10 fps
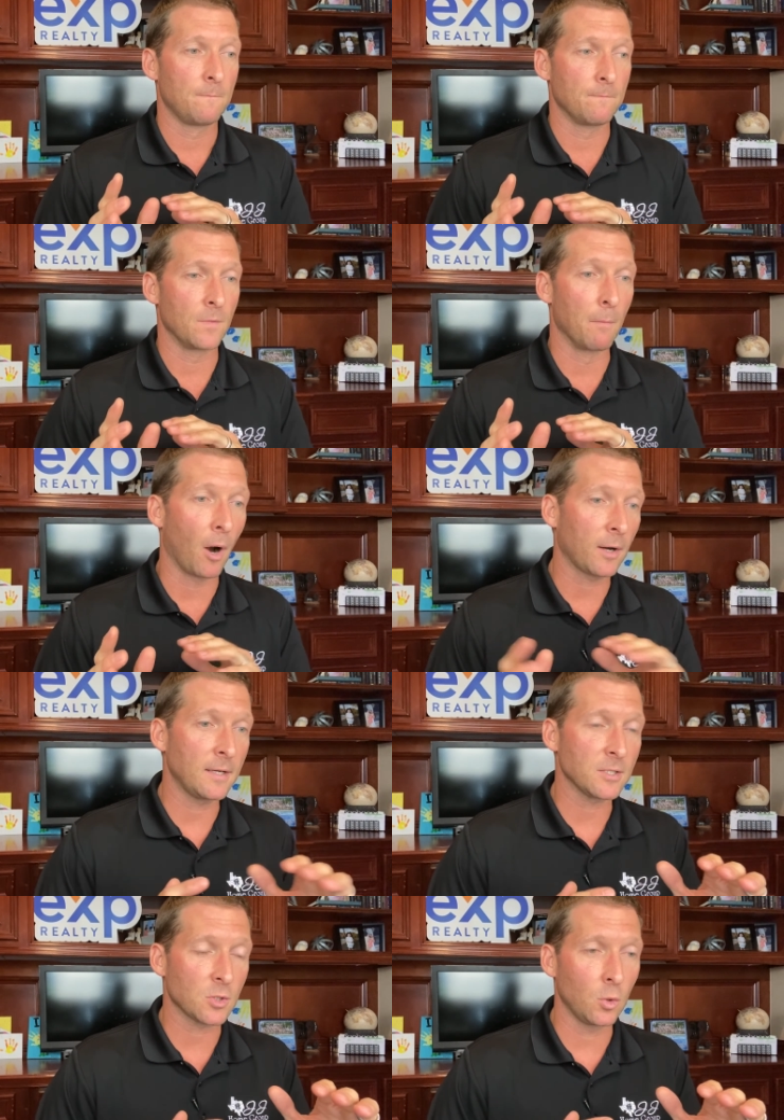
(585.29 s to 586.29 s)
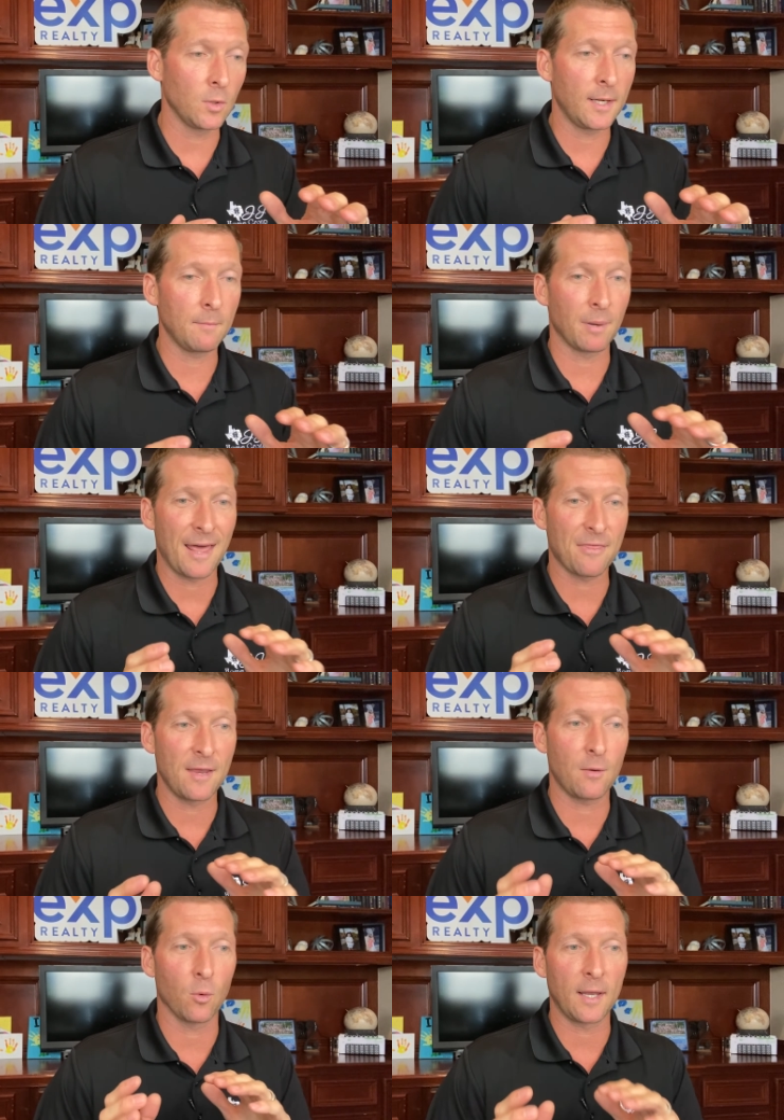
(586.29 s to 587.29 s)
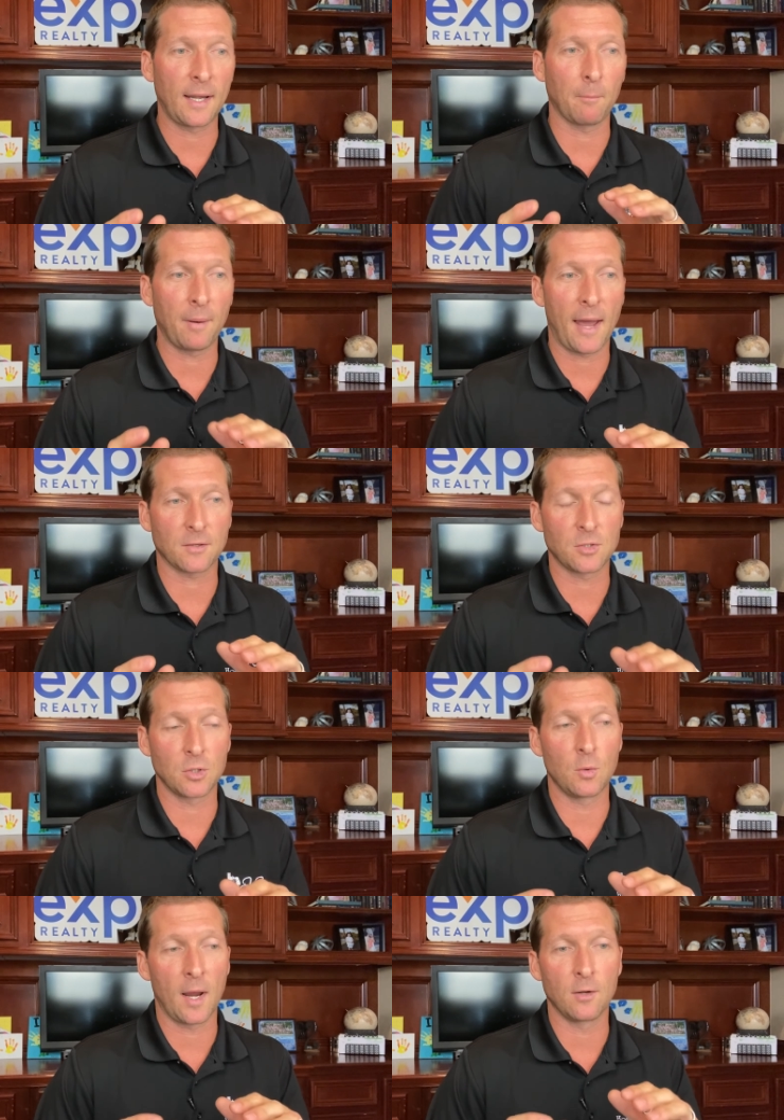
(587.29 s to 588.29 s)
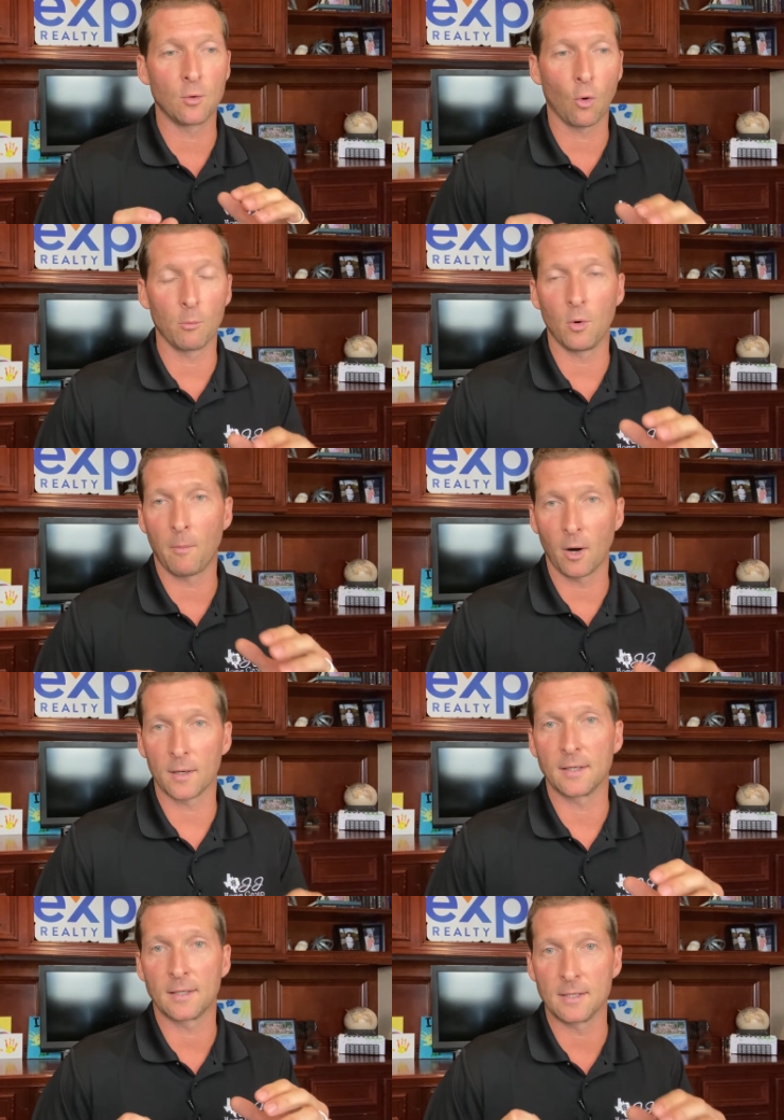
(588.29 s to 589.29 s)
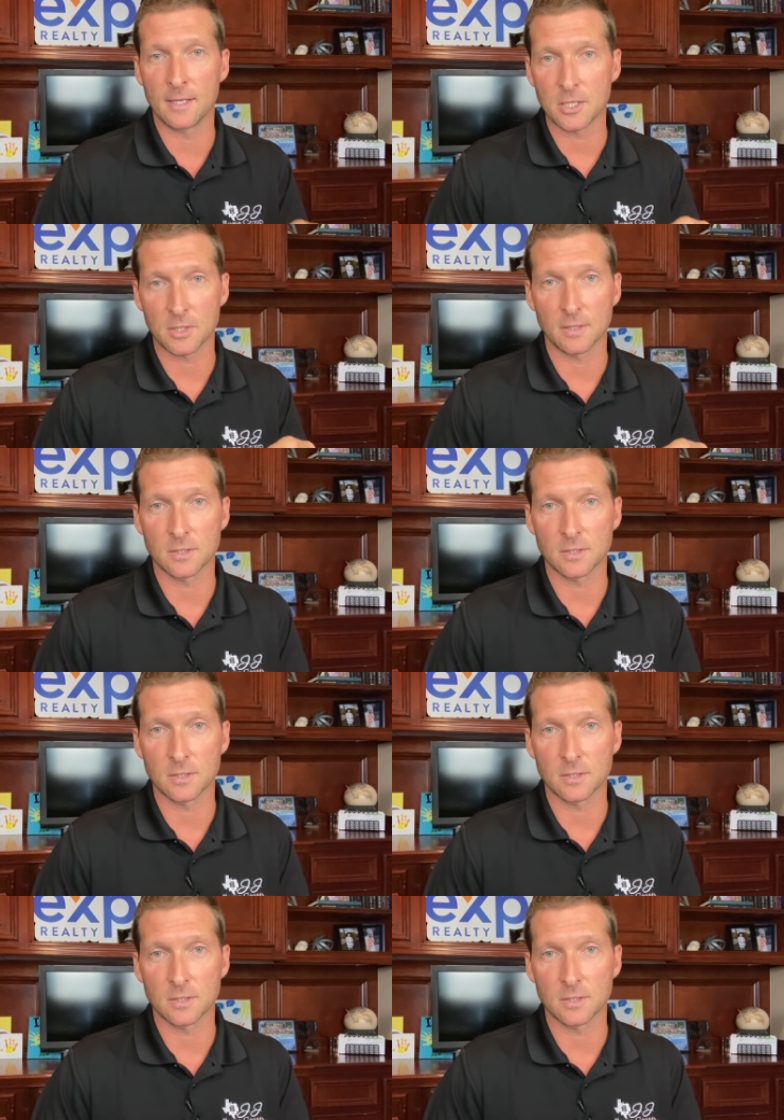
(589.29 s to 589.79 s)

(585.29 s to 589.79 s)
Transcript: the market is cooling, but I think we're getting back to a normal market condition.